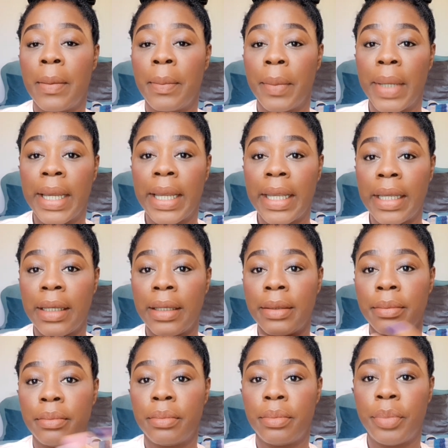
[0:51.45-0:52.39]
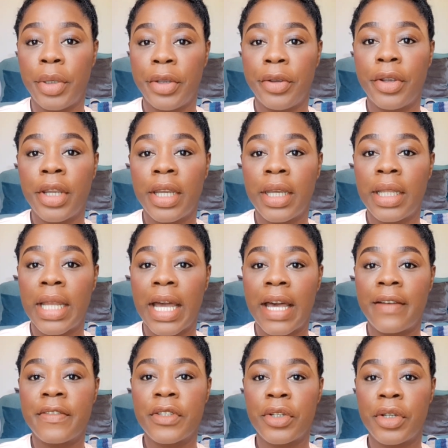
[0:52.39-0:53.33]
my period
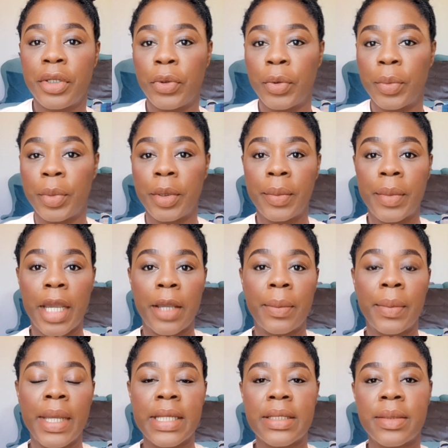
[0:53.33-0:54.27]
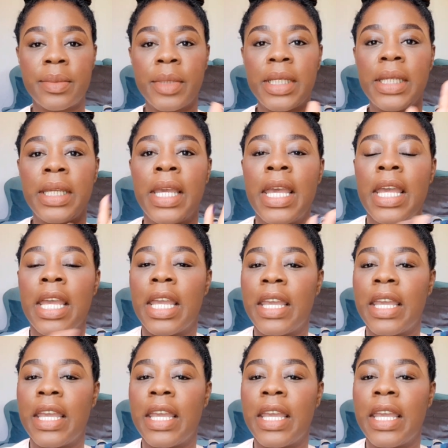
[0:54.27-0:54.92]
after an open myomectomy.